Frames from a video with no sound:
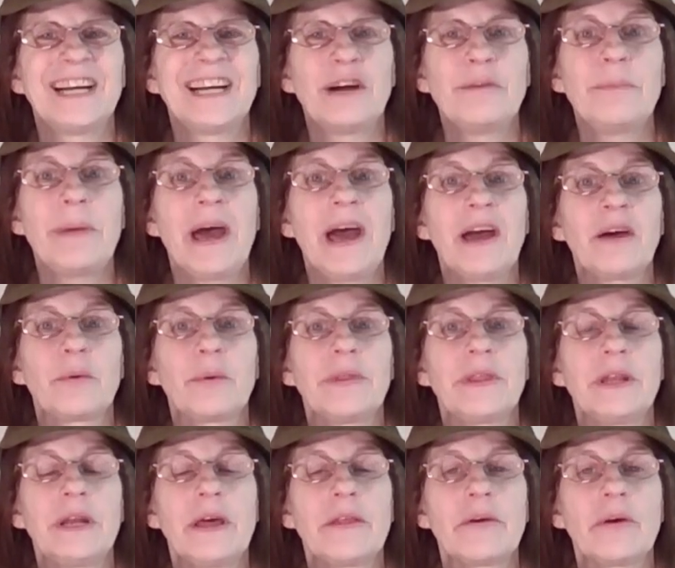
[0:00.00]
I'm back
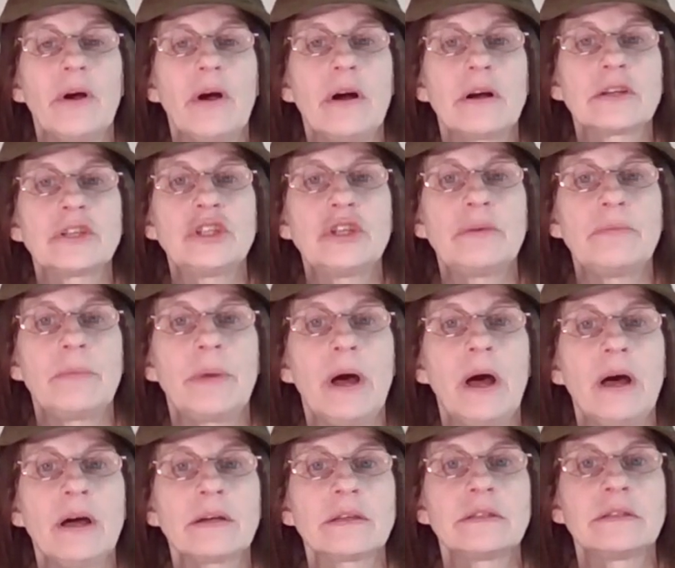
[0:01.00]
with another auction
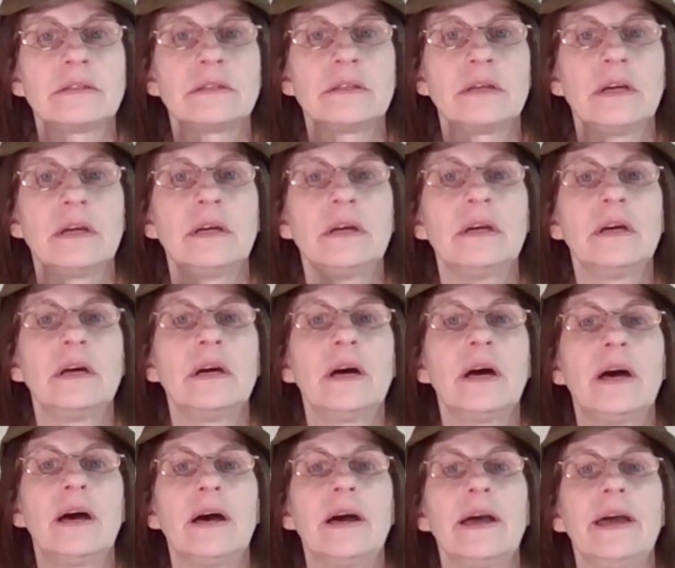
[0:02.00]
box.
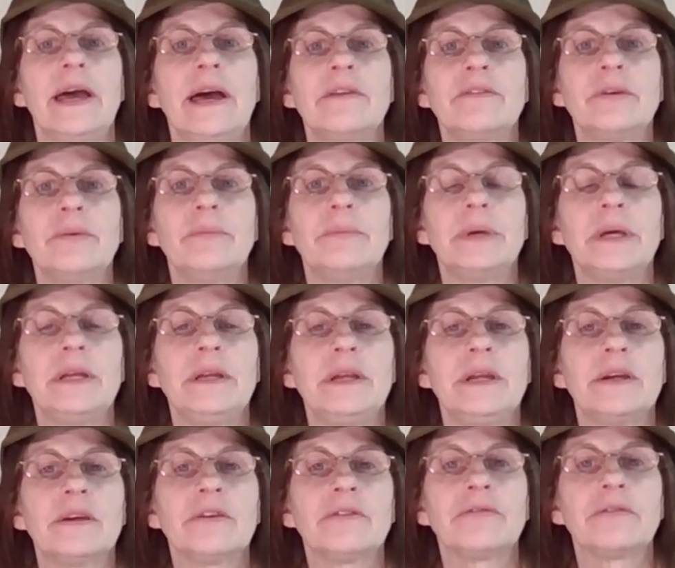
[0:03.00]
I haven't been
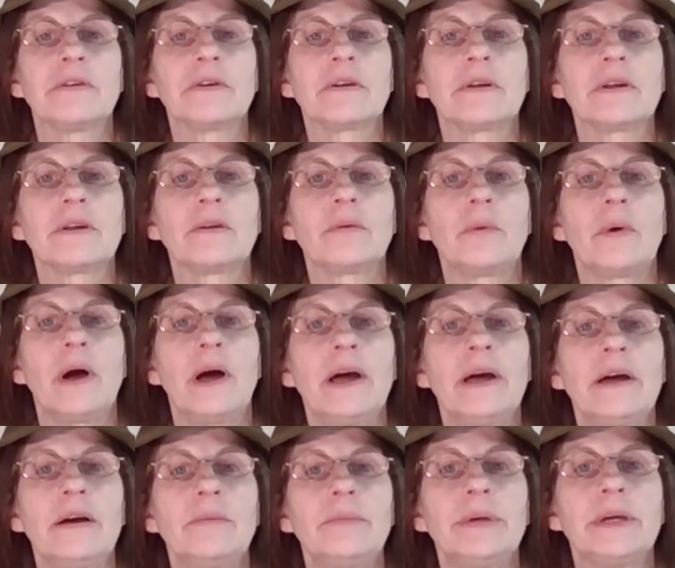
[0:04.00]
here for a little
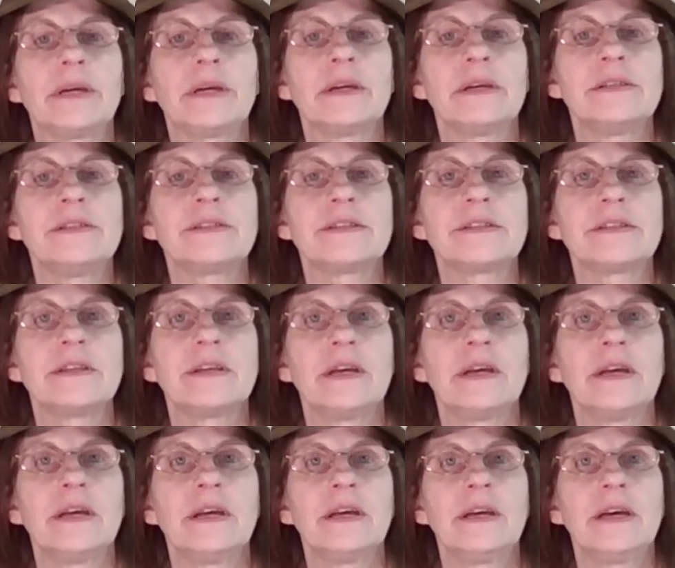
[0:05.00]
while because
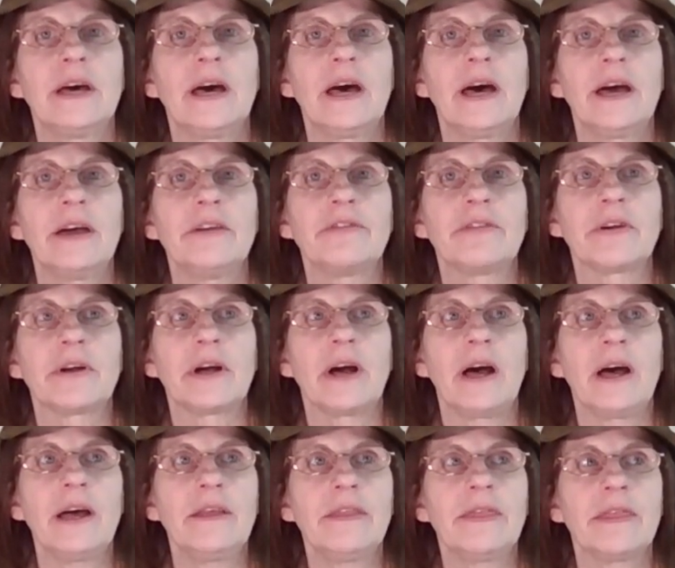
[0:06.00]
I
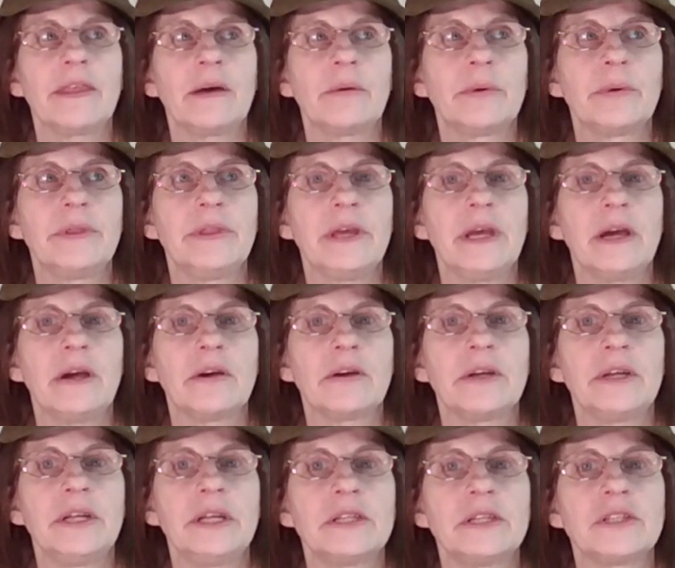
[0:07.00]
forgot that when the air
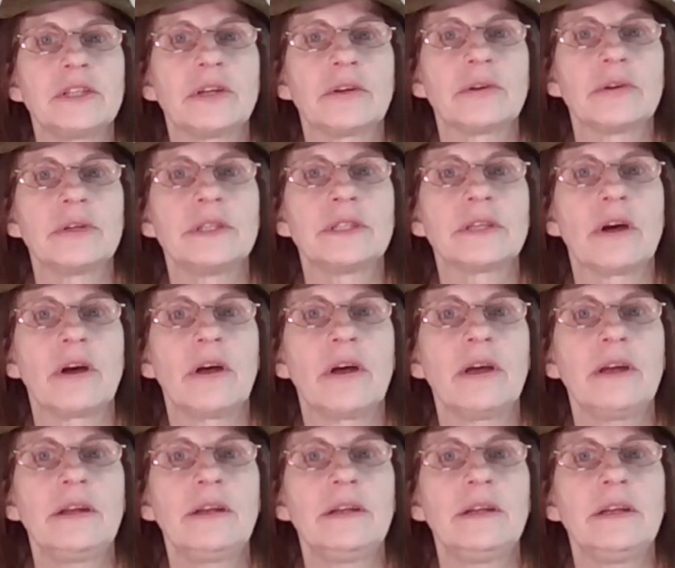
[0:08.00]
conditioner is
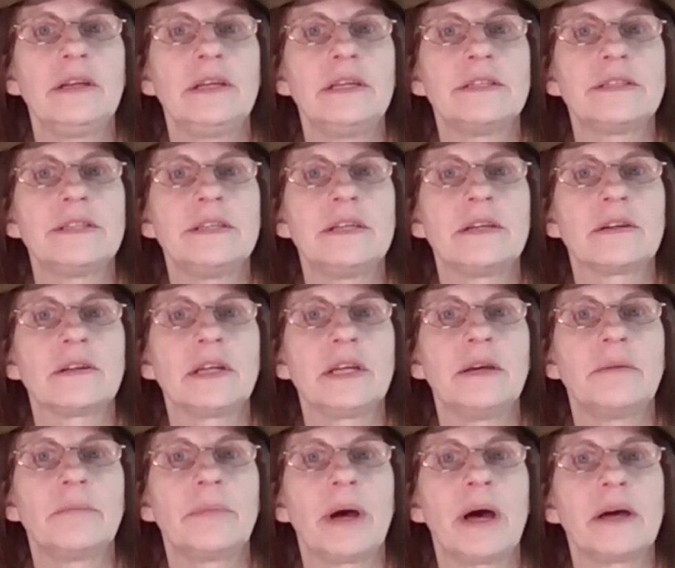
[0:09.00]
on, it's nearly
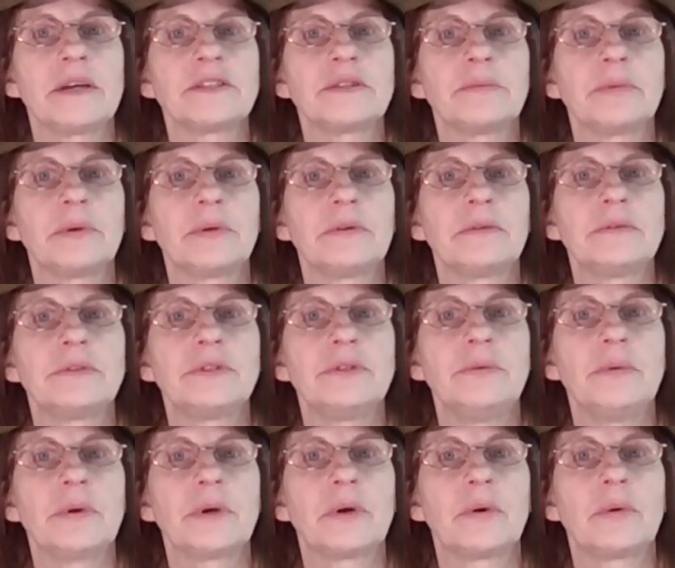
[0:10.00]
impossible
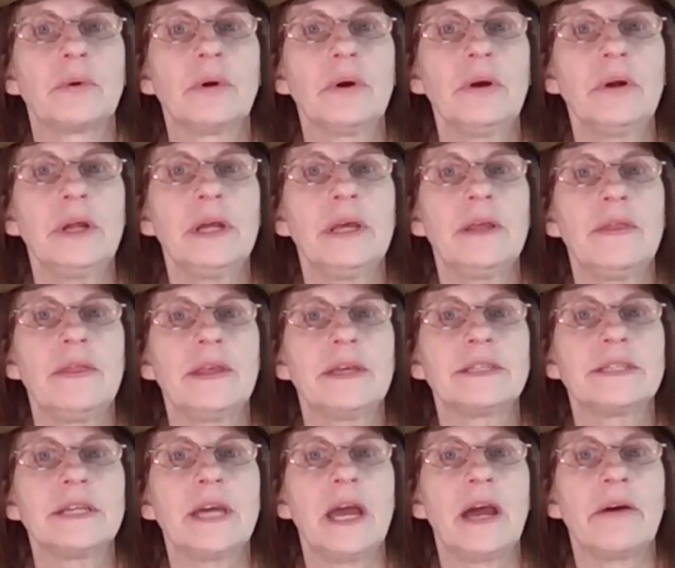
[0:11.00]
to record in
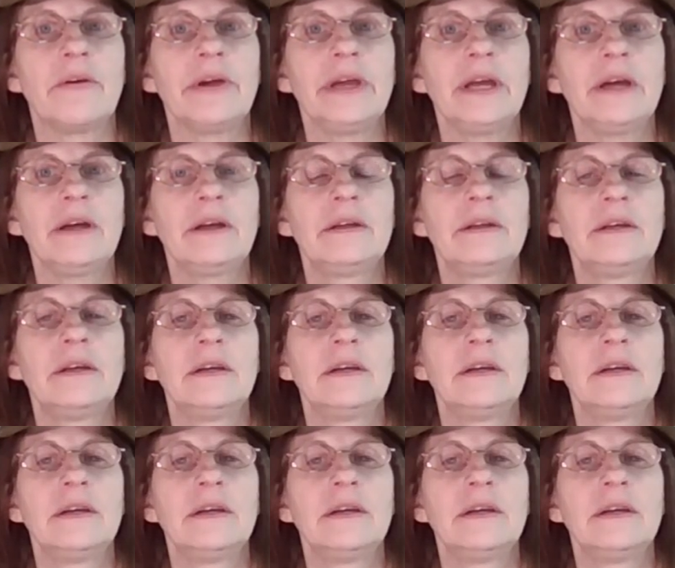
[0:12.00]
this area.